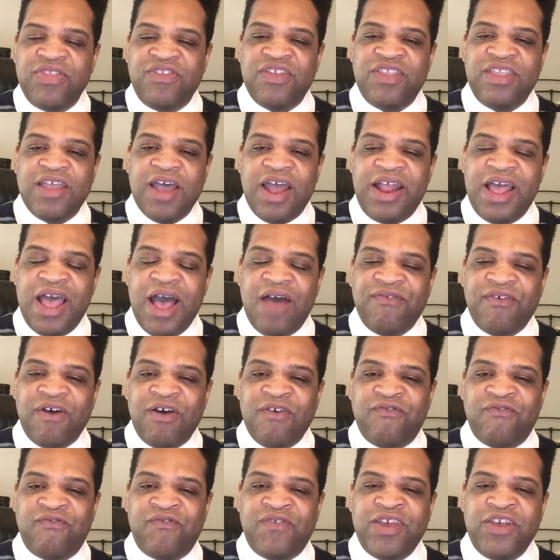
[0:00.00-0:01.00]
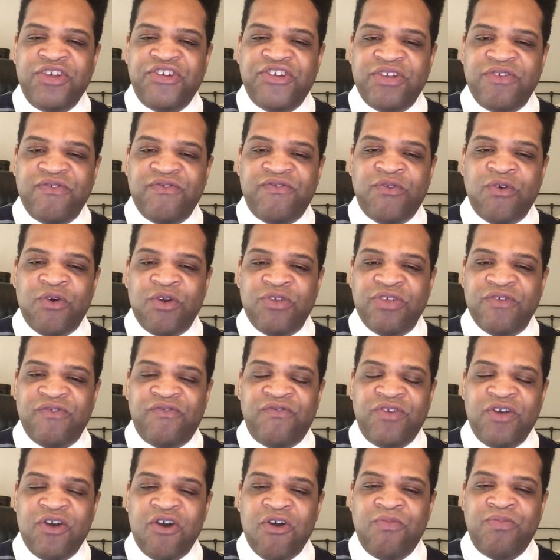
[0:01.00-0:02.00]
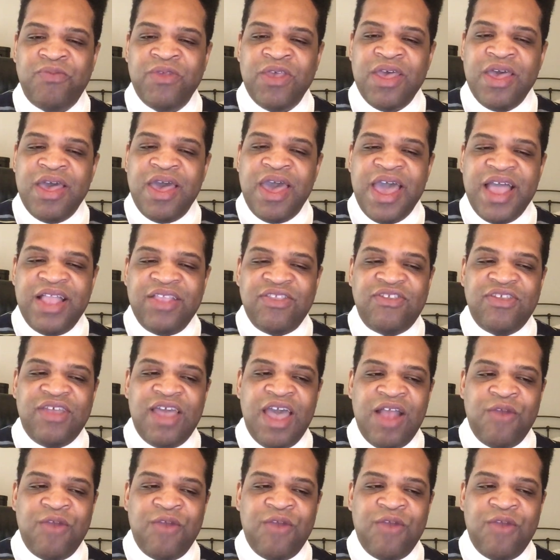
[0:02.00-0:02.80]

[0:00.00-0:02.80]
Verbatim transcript: did not have a vision for the film and,